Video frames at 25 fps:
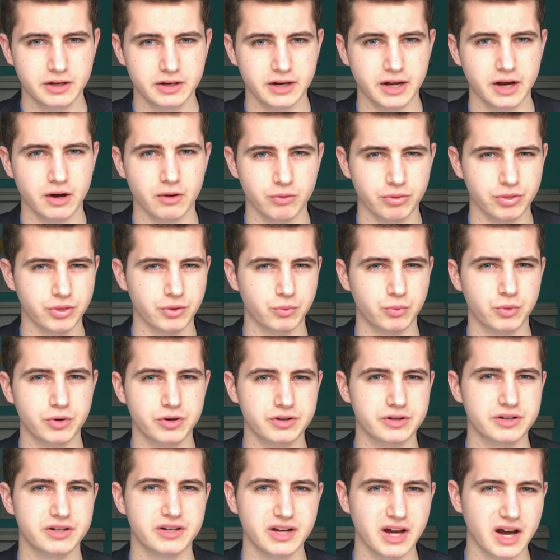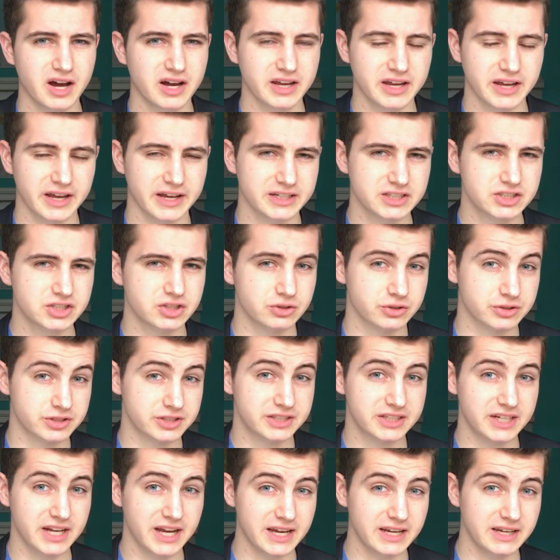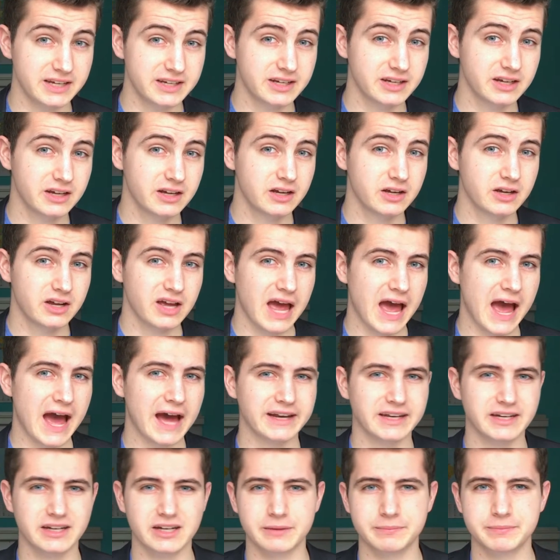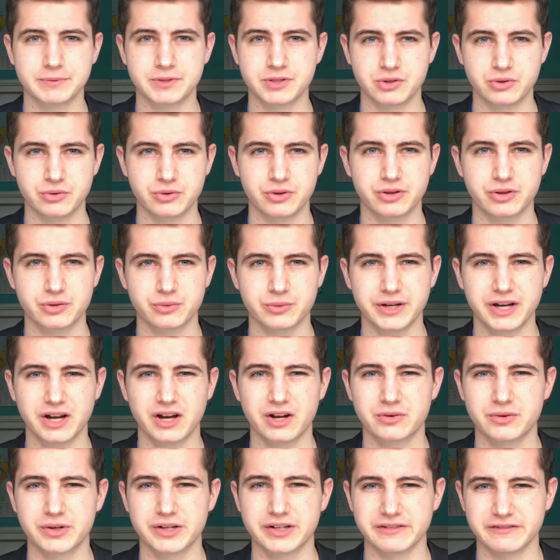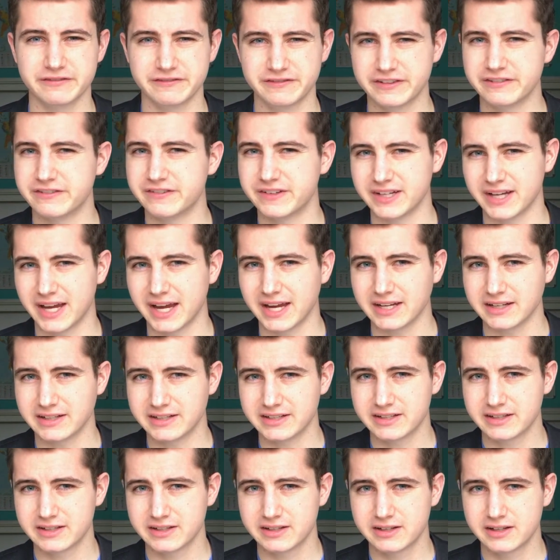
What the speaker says: Now, the word Nachach, or snake, added up to 358.